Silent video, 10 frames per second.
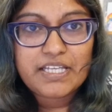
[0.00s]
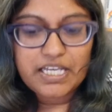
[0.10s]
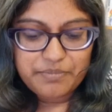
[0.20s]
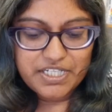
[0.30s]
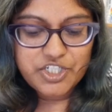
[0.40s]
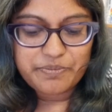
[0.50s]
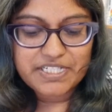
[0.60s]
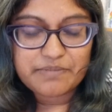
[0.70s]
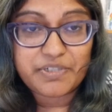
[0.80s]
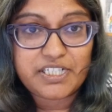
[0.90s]
And she
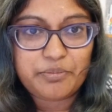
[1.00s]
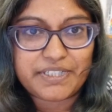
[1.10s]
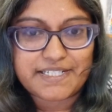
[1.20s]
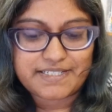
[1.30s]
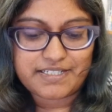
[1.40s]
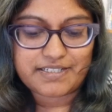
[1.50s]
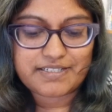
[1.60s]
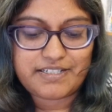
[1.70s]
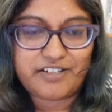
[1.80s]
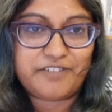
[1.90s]
made some
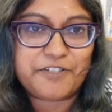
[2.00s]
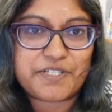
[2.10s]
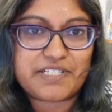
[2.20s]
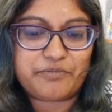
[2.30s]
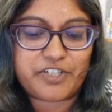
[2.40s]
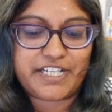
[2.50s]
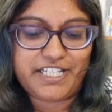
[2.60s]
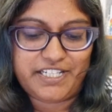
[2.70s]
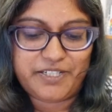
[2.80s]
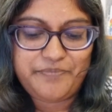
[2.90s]
bioplastics. Now, I've got some right
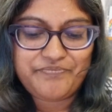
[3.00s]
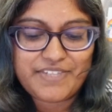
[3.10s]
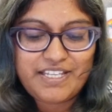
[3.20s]
here.